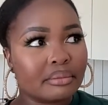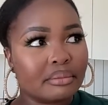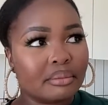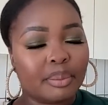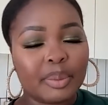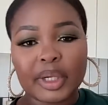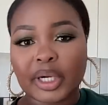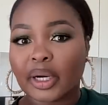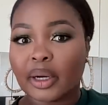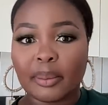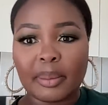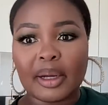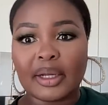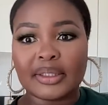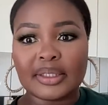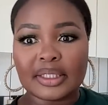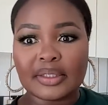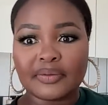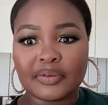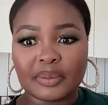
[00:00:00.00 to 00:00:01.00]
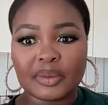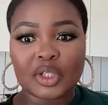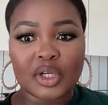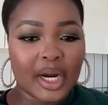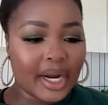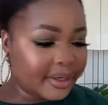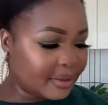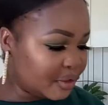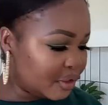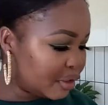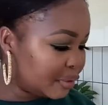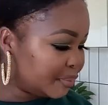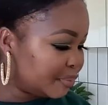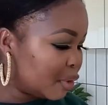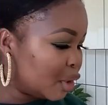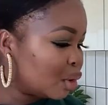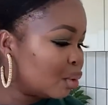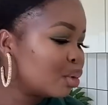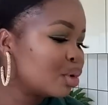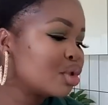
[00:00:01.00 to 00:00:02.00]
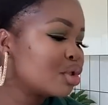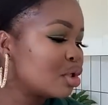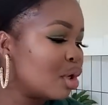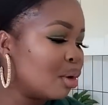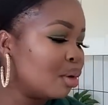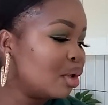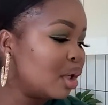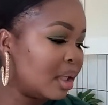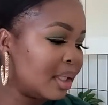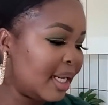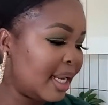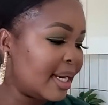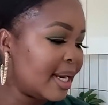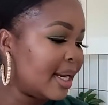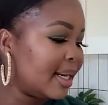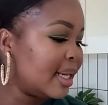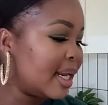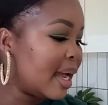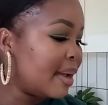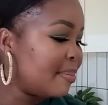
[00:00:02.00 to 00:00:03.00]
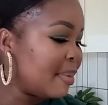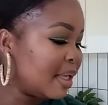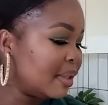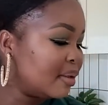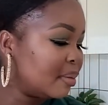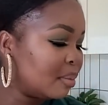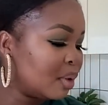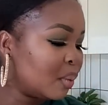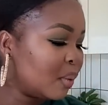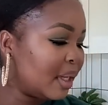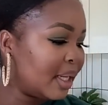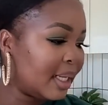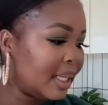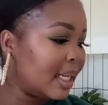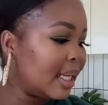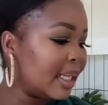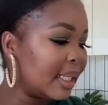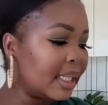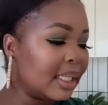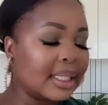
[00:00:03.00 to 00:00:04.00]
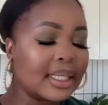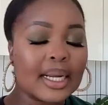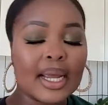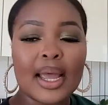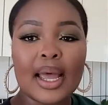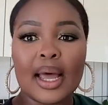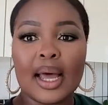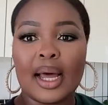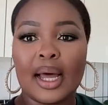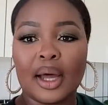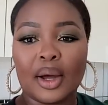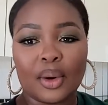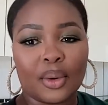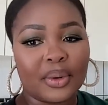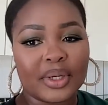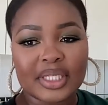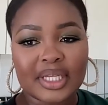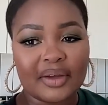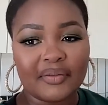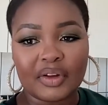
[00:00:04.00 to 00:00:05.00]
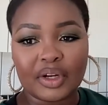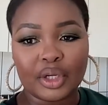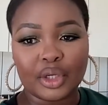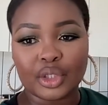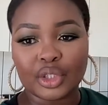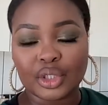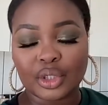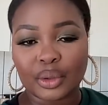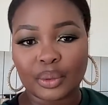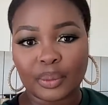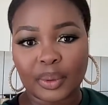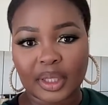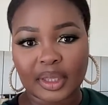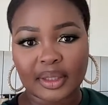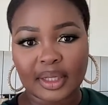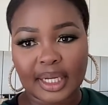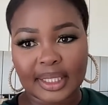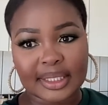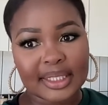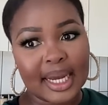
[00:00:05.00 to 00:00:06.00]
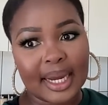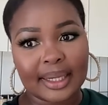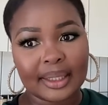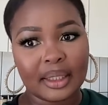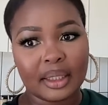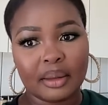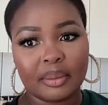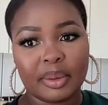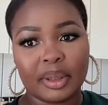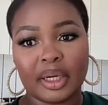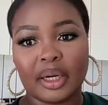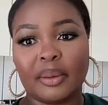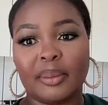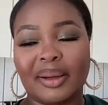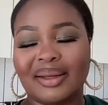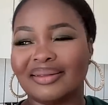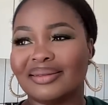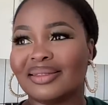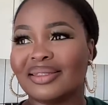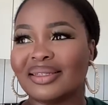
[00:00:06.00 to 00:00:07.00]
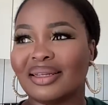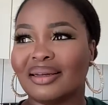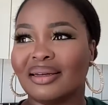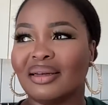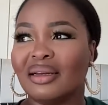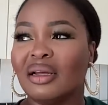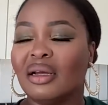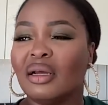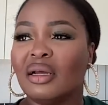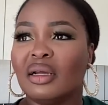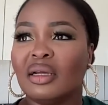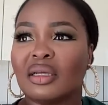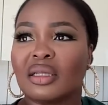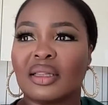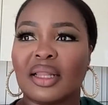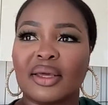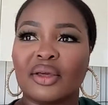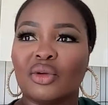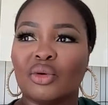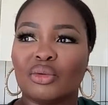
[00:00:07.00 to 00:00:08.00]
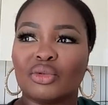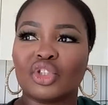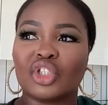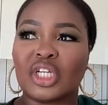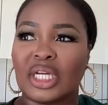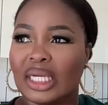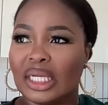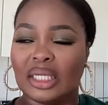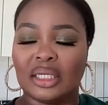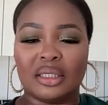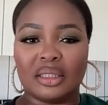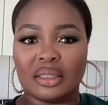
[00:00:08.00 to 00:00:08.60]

burger buns from scratch, and they were so good. And I made them the way I like it. I always have an issue with like tiny burger buns, and like your chicken